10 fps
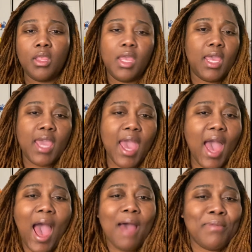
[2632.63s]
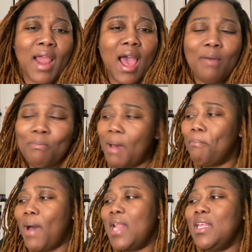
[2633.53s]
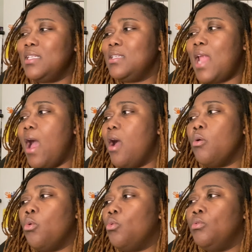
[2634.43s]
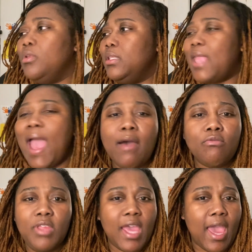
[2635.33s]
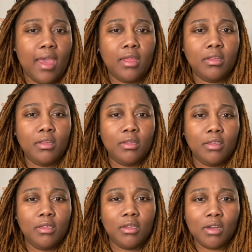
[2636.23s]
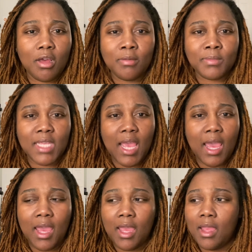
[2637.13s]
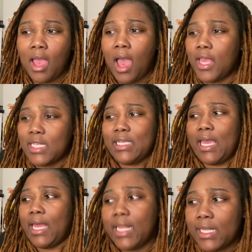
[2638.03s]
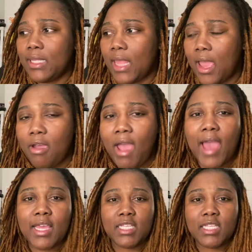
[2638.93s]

yeah, my body is not down yet. You know what I'm saying? It's getting there. I can